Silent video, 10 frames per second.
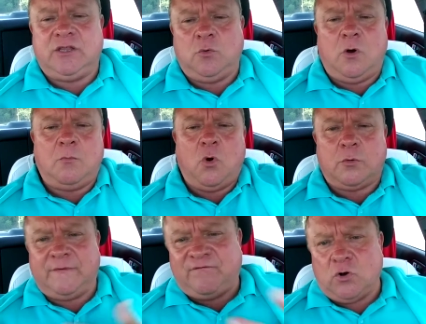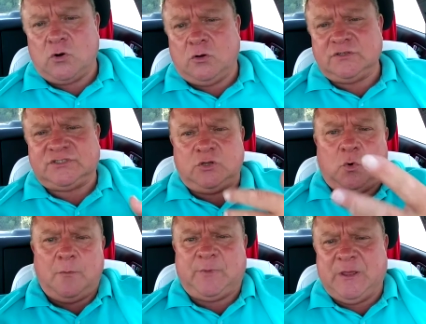Do you want more referrals? Do you
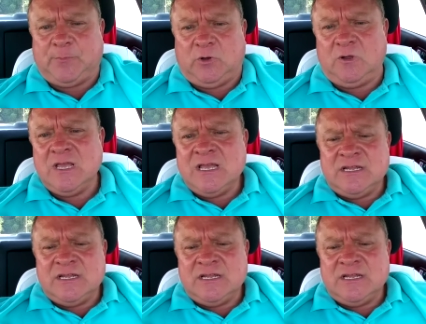want people